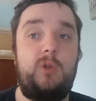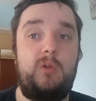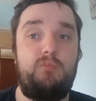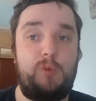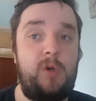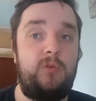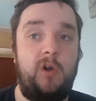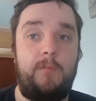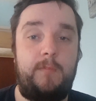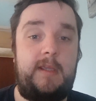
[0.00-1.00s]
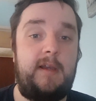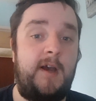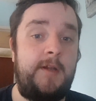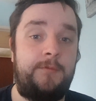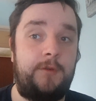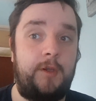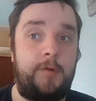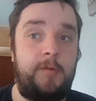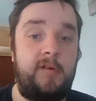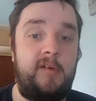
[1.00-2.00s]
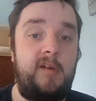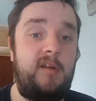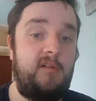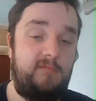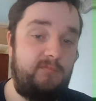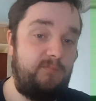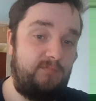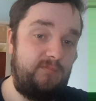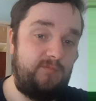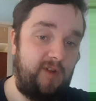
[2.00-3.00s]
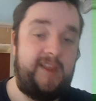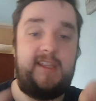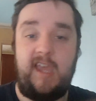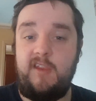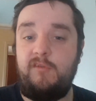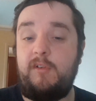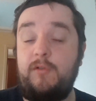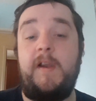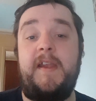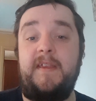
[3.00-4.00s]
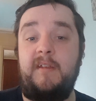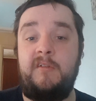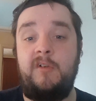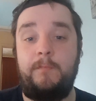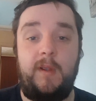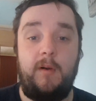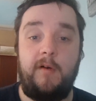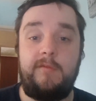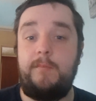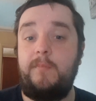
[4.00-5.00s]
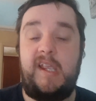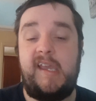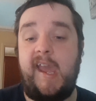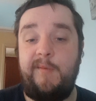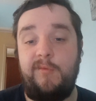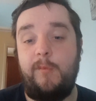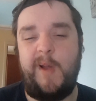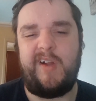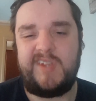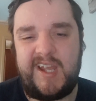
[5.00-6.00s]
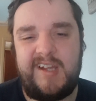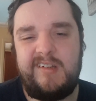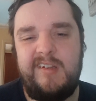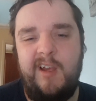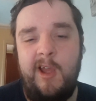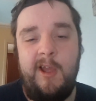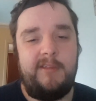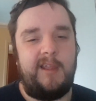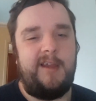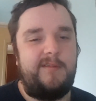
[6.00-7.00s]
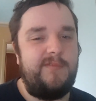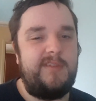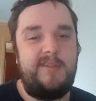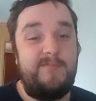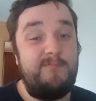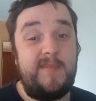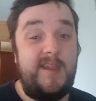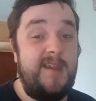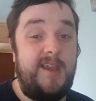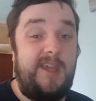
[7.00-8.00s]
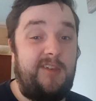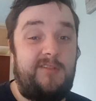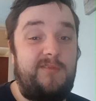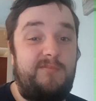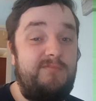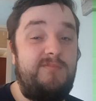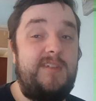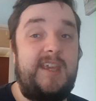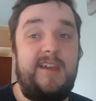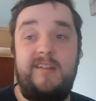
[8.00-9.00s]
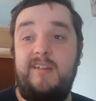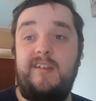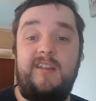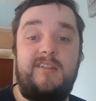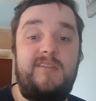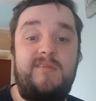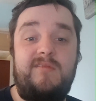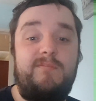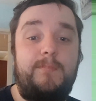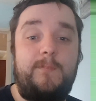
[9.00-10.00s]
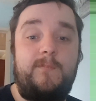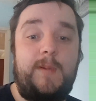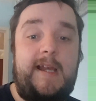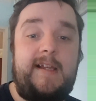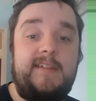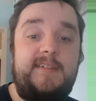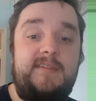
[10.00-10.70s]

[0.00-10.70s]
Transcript: will not be a hundo when it gets traded. So obviously be careful about that. That it's yeah, it's bad.